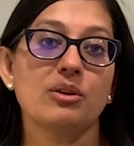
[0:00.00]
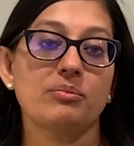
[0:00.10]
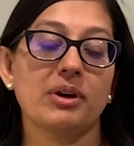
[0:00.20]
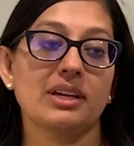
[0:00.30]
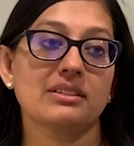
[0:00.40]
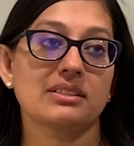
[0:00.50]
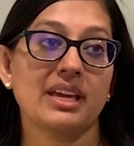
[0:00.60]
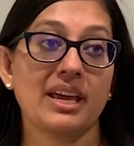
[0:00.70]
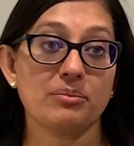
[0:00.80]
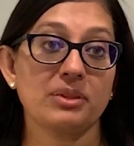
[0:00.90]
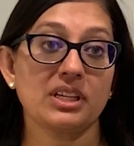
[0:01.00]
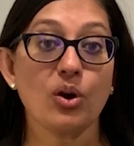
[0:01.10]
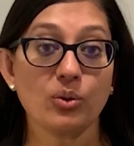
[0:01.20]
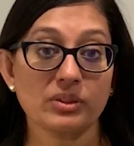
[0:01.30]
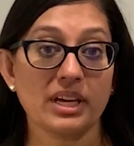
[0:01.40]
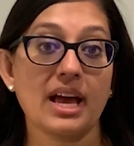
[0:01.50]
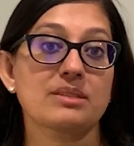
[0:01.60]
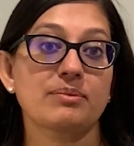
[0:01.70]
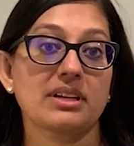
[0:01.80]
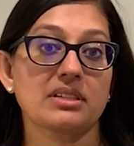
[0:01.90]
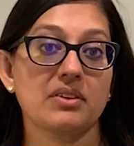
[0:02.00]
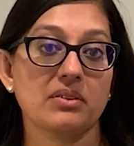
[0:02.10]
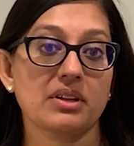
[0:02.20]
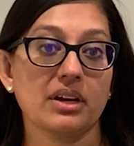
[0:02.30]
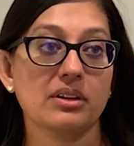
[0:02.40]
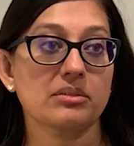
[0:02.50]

but can't be the only aspect of healthcare.